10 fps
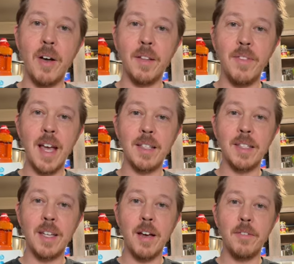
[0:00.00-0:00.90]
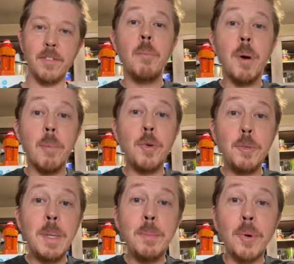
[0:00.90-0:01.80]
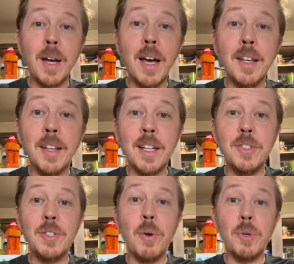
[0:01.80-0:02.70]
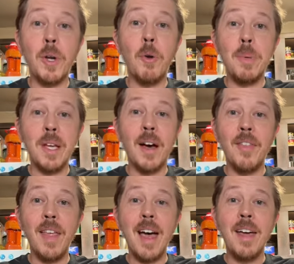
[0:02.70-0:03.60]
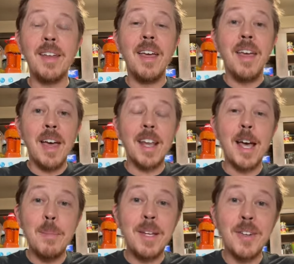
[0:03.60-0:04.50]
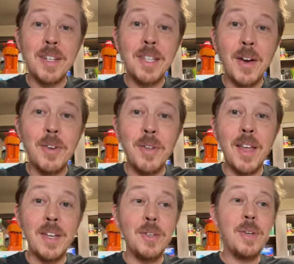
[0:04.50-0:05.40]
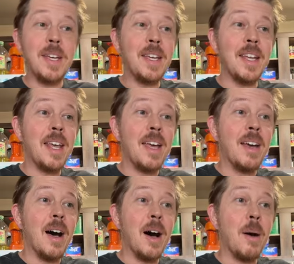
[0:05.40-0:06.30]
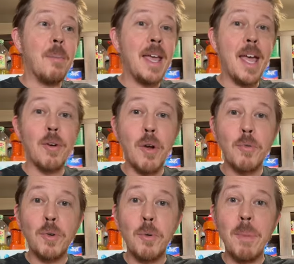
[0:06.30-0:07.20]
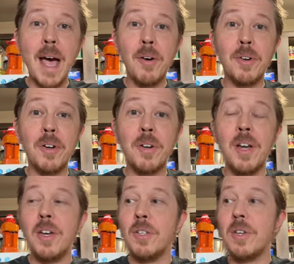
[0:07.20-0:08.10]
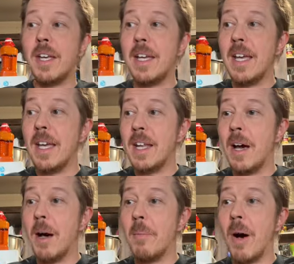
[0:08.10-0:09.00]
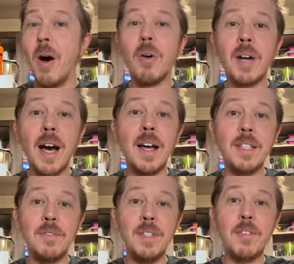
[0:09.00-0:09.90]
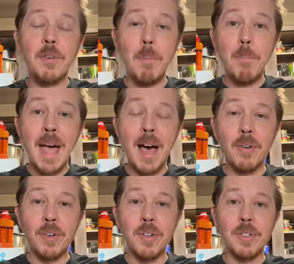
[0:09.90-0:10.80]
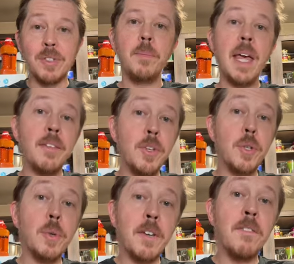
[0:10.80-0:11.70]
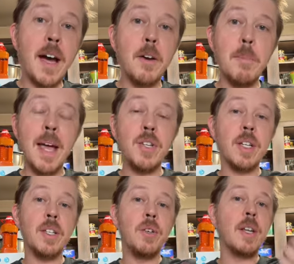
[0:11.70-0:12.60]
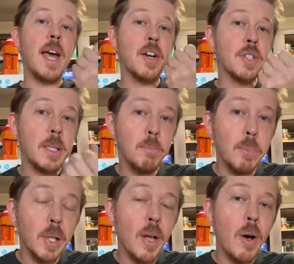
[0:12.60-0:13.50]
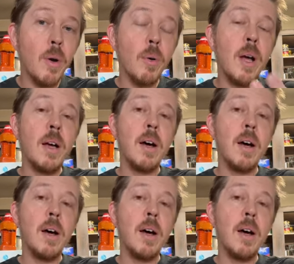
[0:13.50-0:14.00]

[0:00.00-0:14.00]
all of that stuff. But most people kind of like don't go beyond that. And I'm here to tell you that you can get arrowroot powder. You can get all kinds of different powders. And if you're doing fire magic, you can actually blow